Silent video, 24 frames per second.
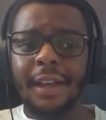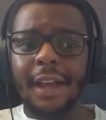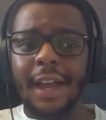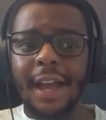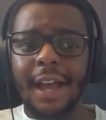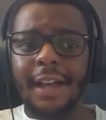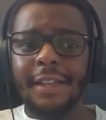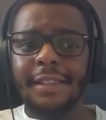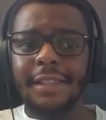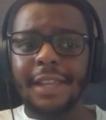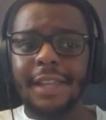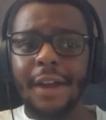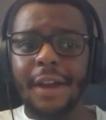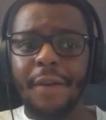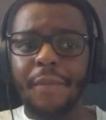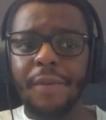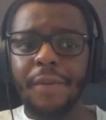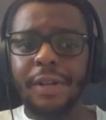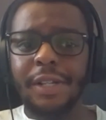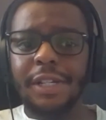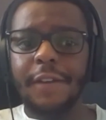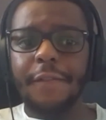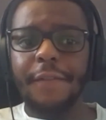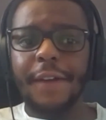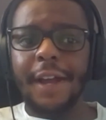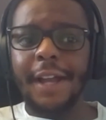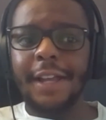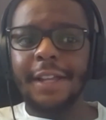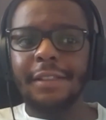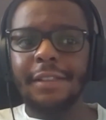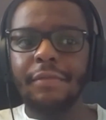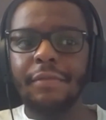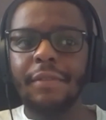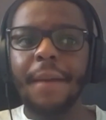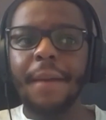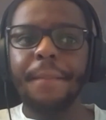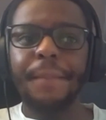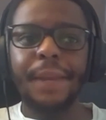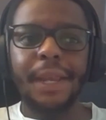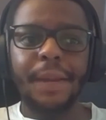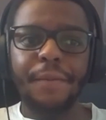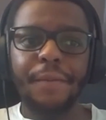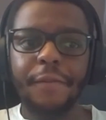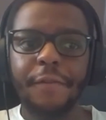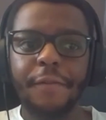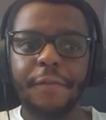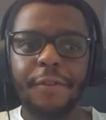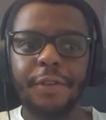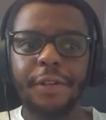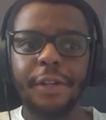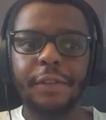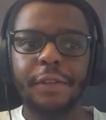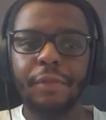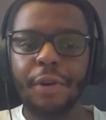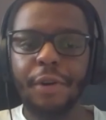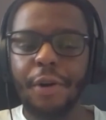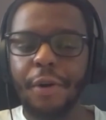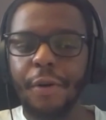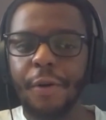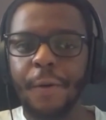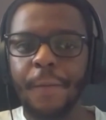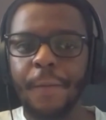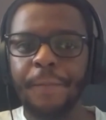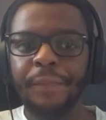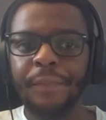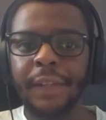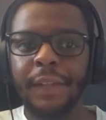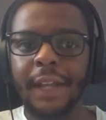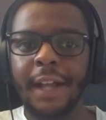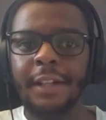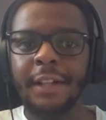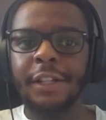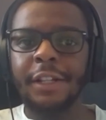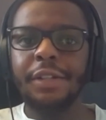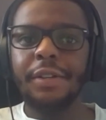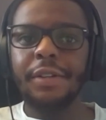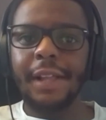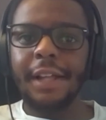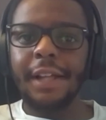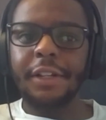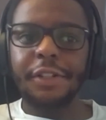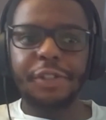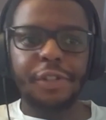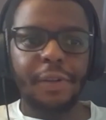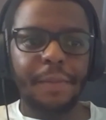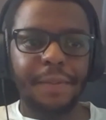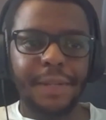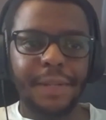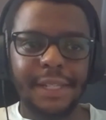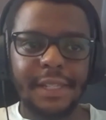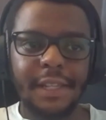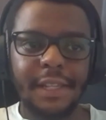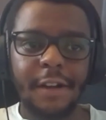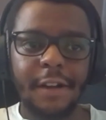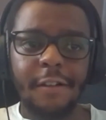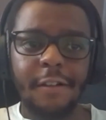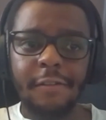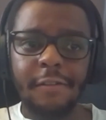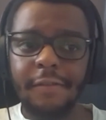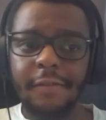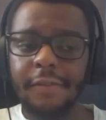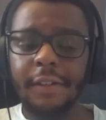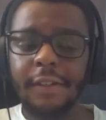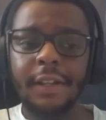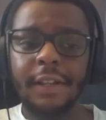and that once you find the right people for the role and you do like the job itself,